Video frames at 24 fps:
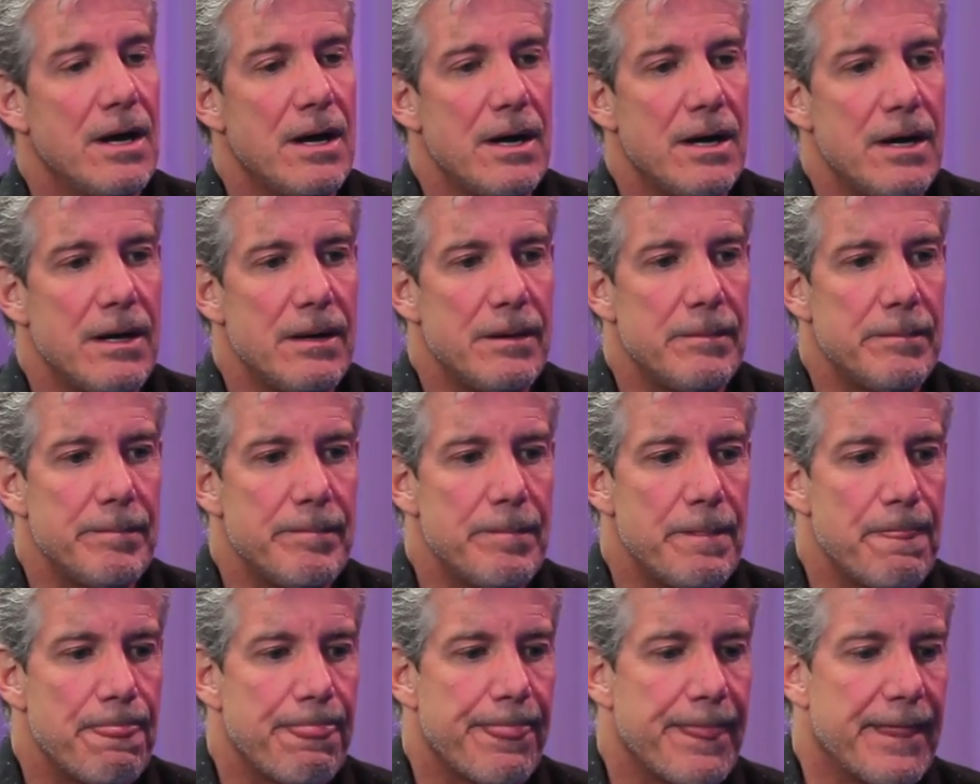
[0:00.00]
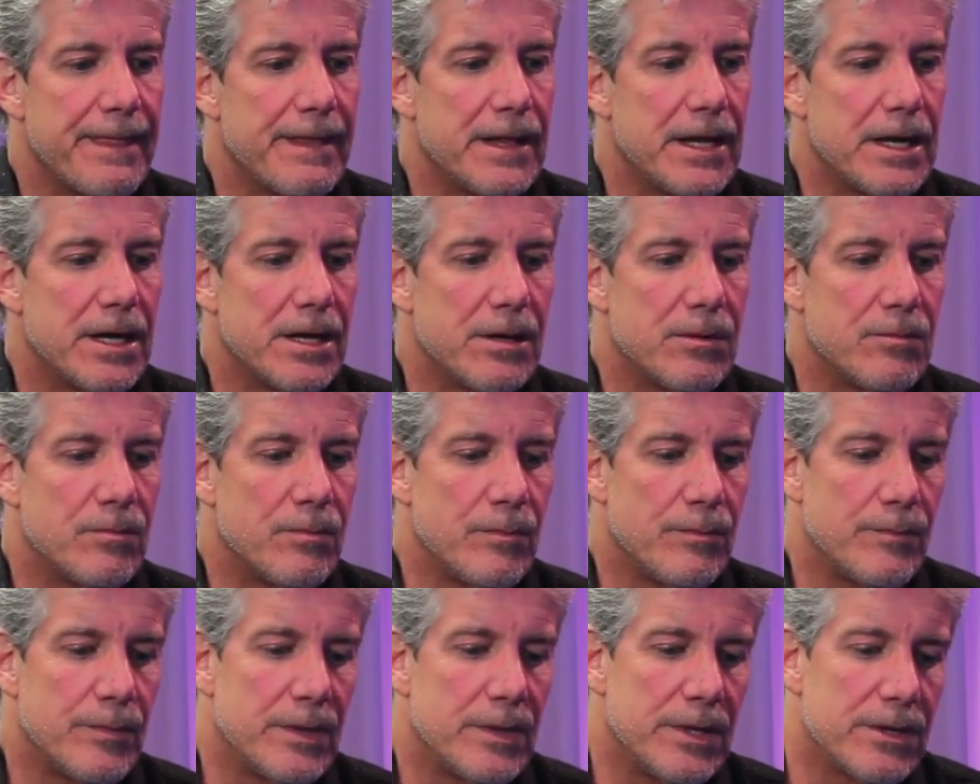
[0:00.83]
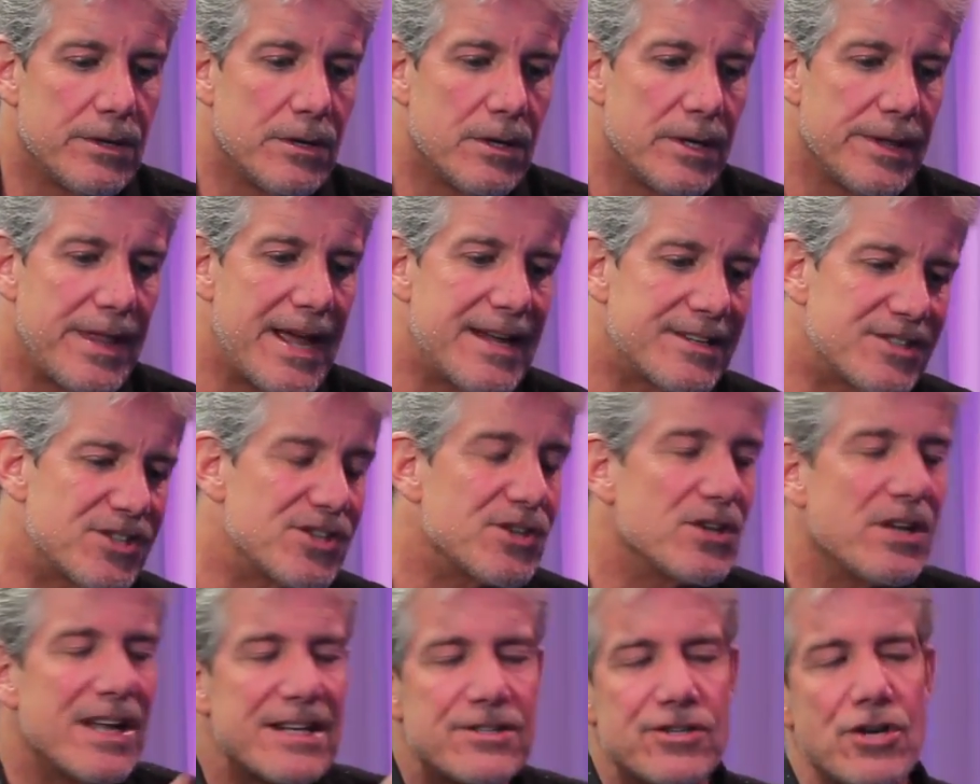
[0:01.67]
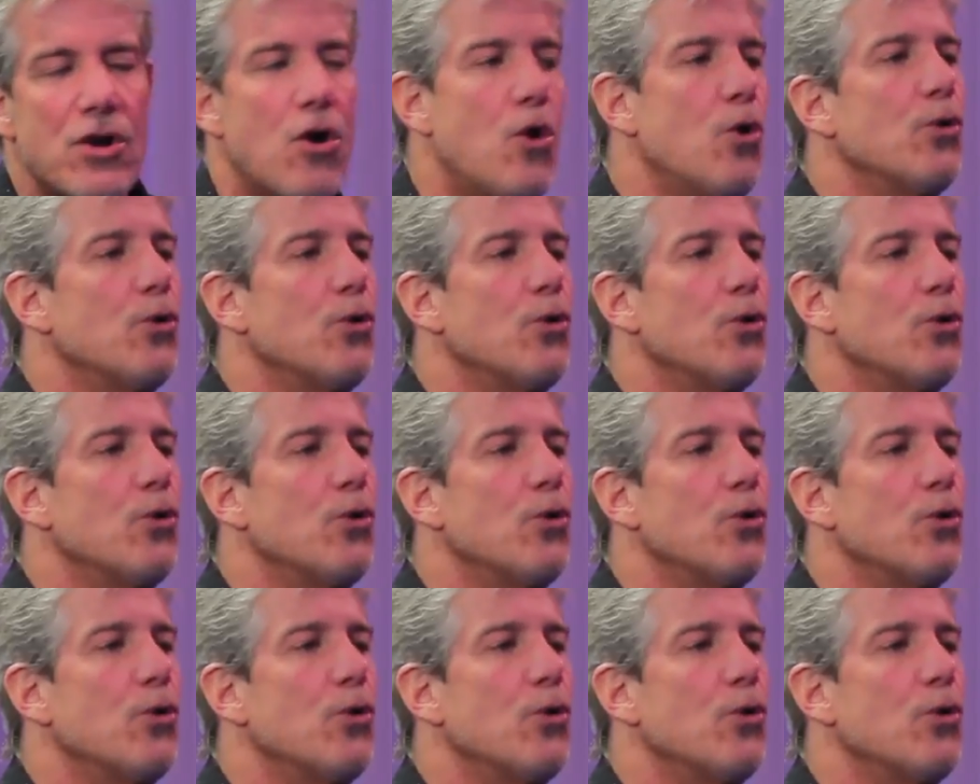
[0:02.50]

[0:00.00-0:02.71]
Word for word: Um, you know, and that's that's a